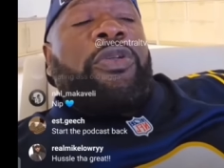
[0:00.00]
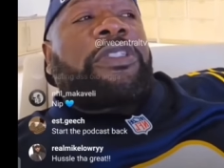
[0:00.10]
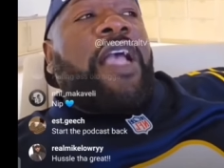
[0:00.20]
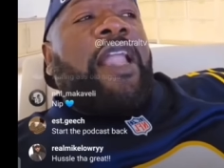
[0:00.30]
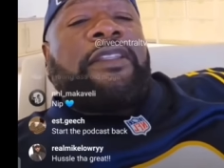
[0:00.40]

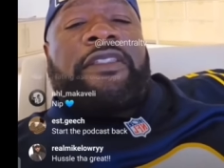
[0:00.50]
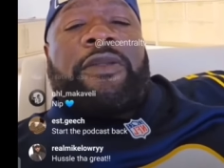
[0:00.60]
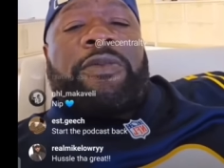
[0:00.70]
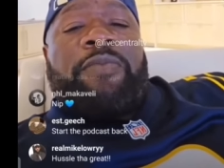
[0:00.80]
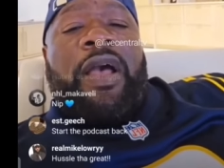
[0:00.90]

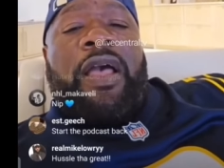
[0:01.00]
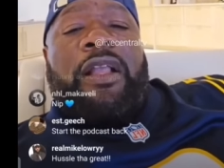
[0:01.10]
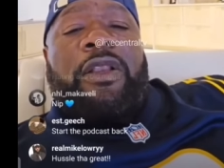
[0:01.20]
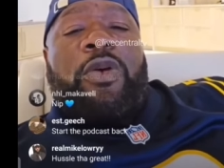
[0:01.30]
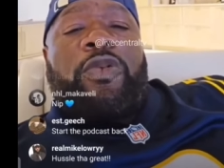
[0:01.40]
scholarships, buying
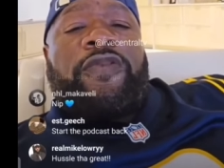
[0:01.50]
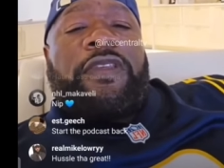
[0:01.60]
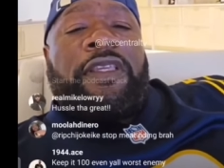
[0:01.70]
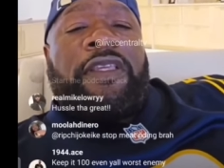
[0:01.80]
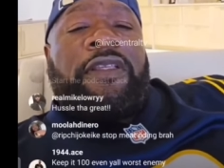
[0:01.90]
clothes for
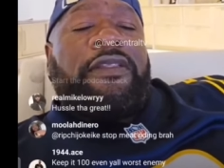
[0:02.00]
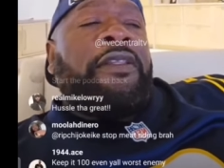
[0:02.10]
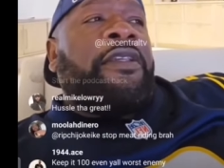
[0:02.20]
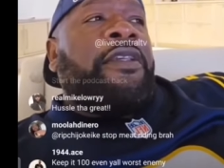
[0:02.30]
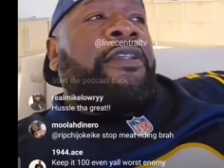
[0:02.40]
kids
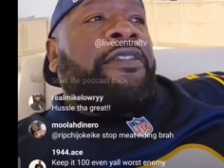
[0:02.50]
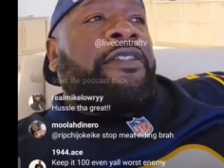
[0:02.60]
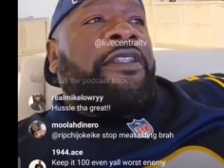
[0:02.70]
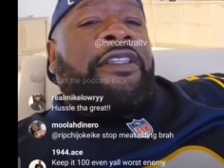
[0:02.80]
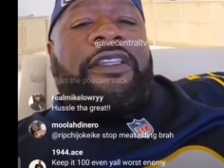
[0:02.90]

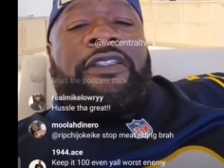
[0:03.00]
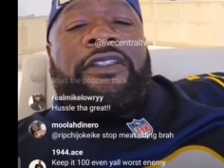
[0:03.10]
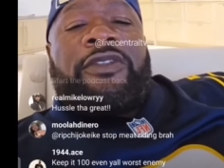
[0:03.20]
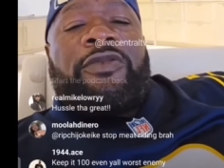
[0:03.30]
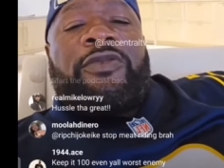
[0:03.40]
sending kids
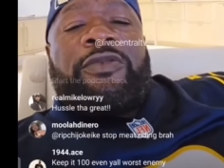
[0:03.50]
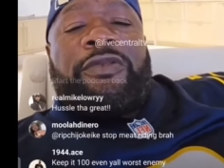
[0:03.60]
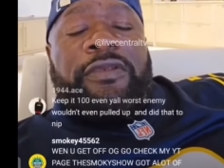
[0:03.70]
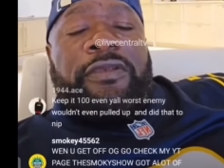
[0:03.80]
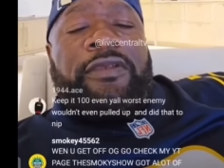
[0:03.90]
to school
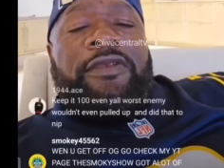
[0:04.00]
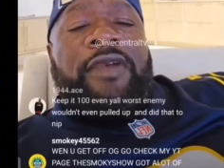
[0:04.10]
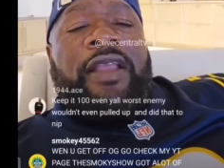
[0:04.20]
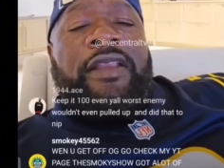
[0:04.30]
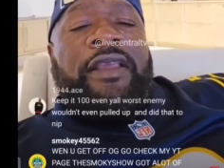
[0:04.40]

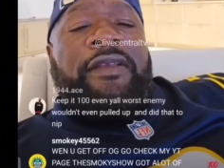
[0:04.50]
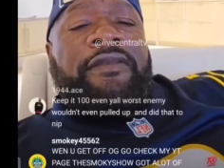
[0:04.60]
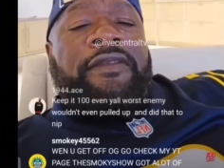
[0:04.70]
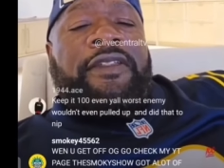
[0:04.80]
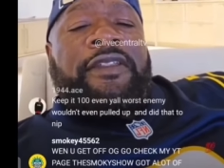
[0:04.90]
right now
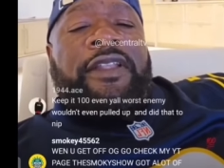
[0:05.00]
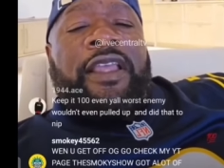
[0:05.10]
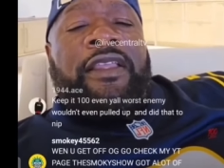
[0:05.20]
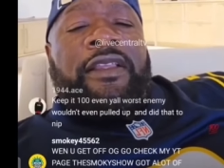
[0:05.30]
to this day.